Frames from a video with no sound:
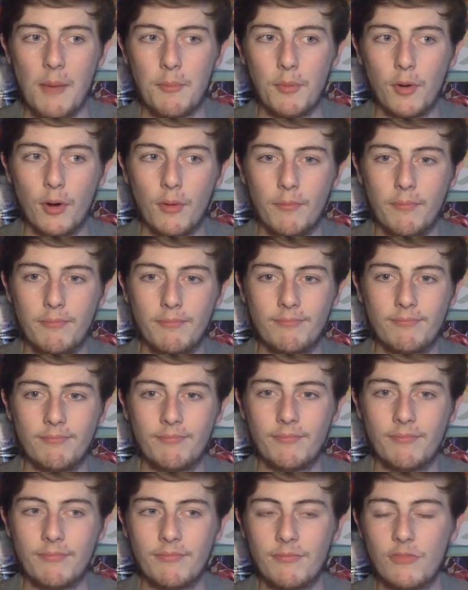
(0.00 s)
But
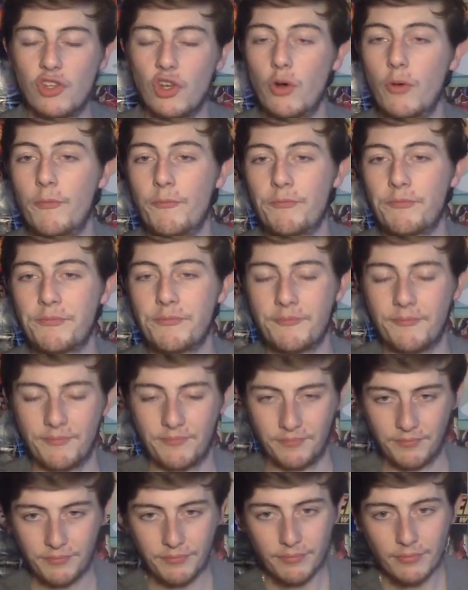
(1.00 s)
so
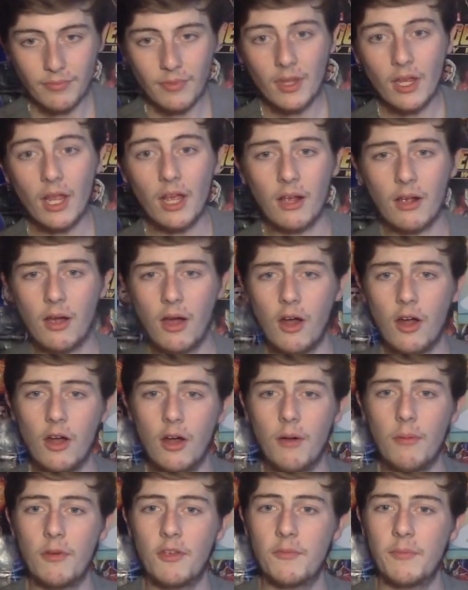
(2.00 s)

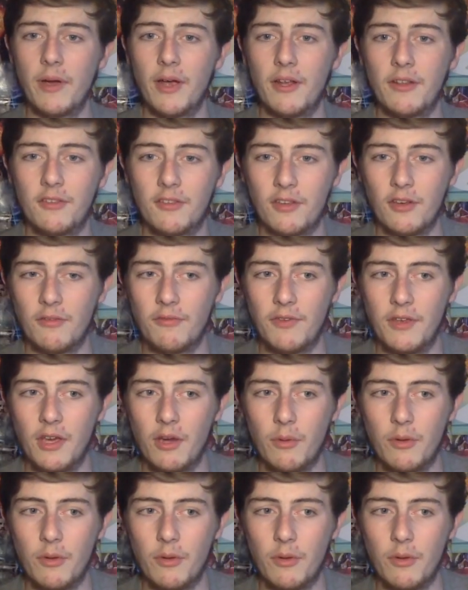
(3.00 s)
Carl was married to Sophia,